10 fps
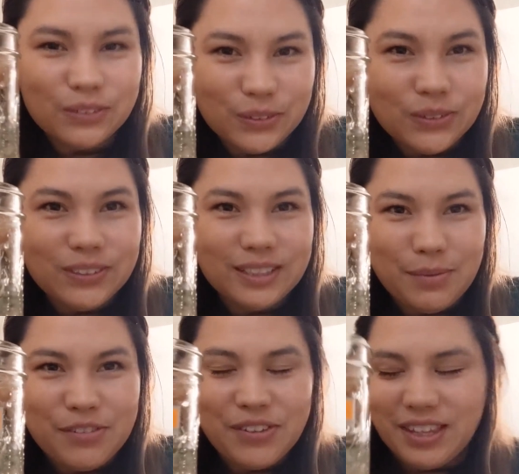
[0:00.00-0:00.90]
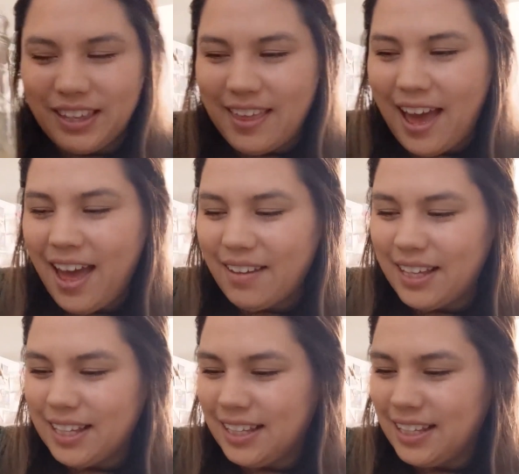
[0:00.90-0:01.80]
Ooh, some of you think that.
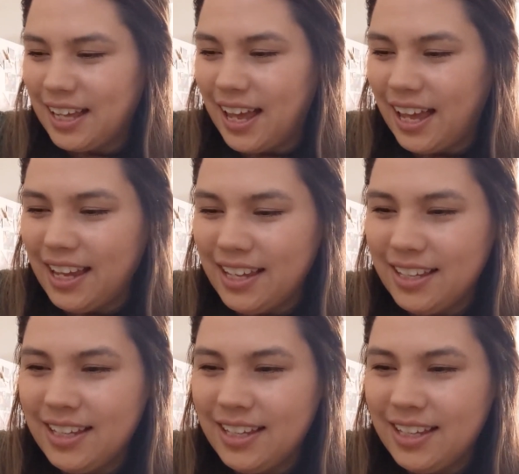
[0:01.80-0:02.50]
Okay.